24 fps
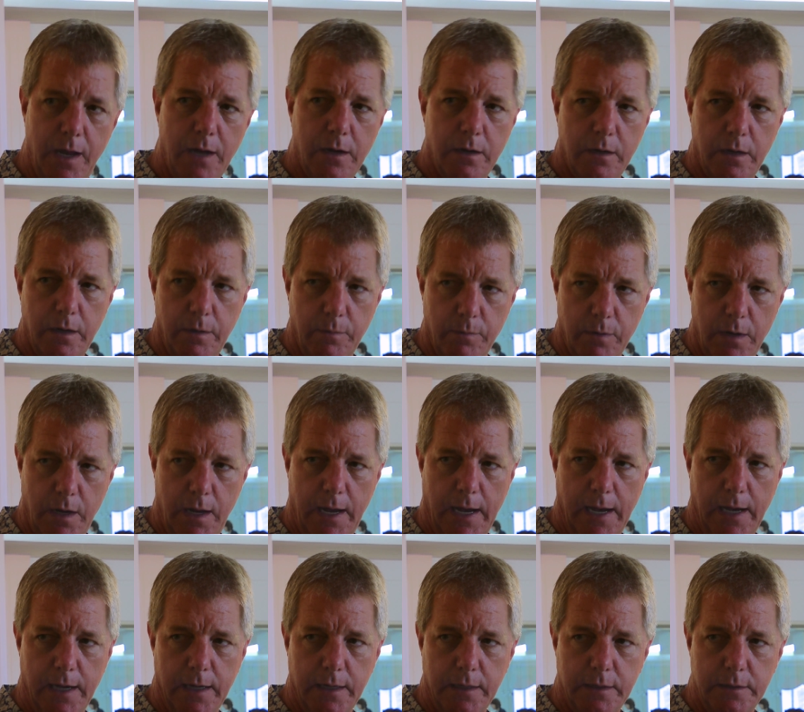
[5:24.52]
not only
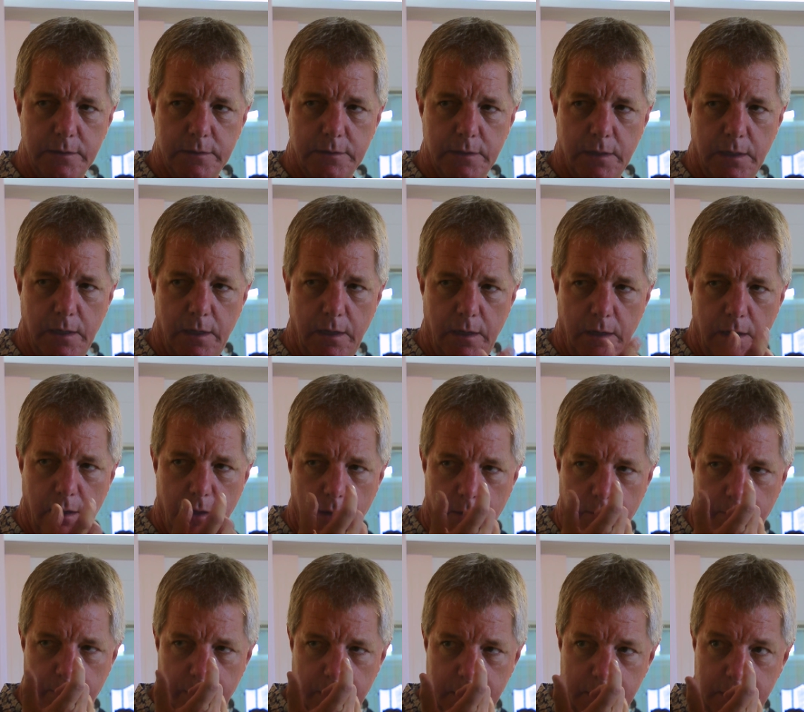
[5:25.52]
relax, yeah,
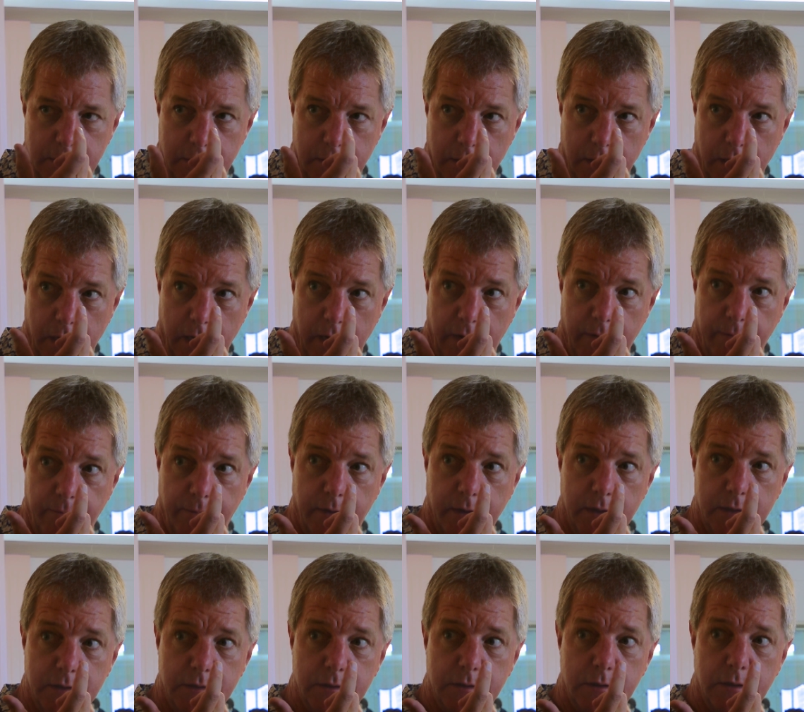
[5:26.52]
but to have
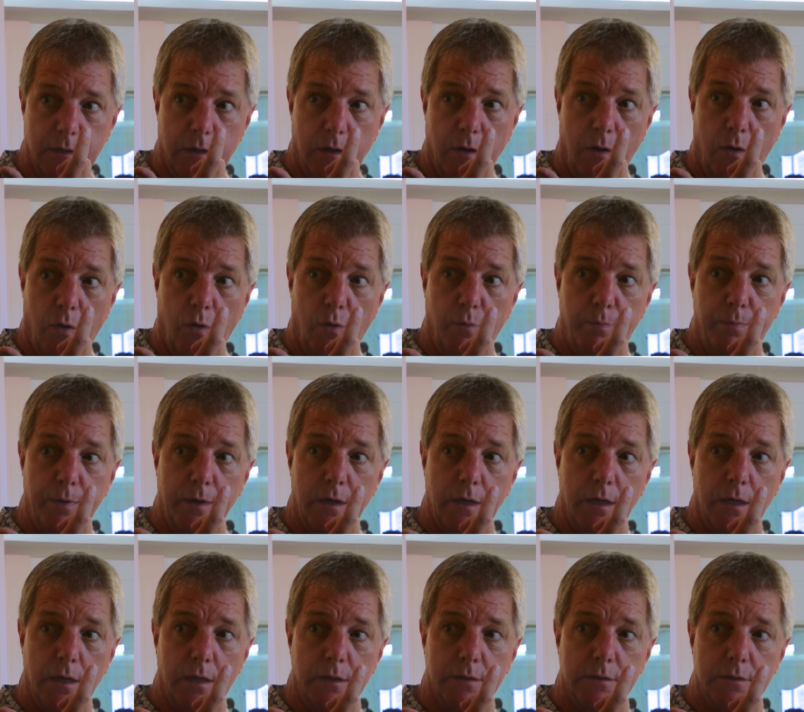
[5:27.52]
this uh,
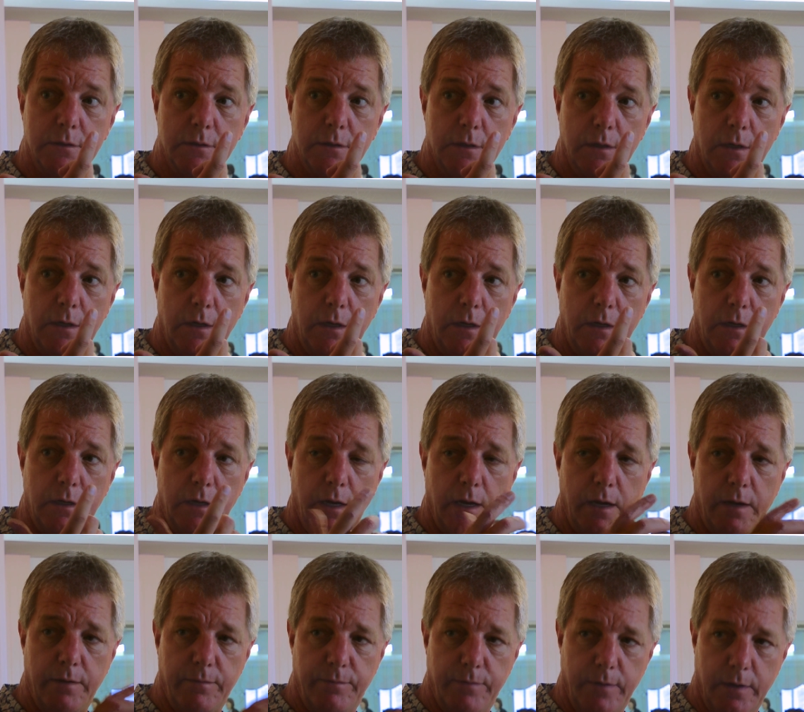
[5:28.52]
openness, to
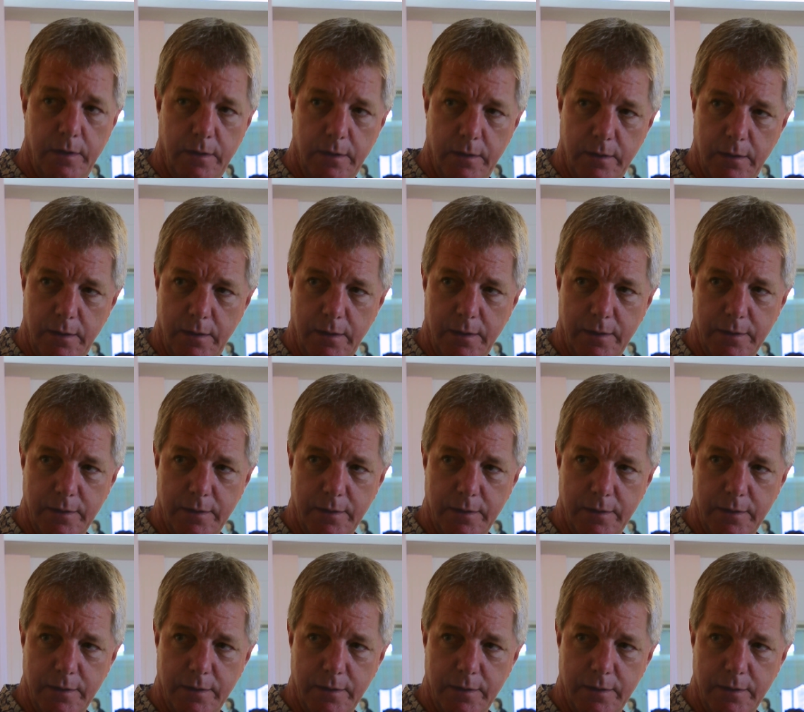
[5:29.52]
have a,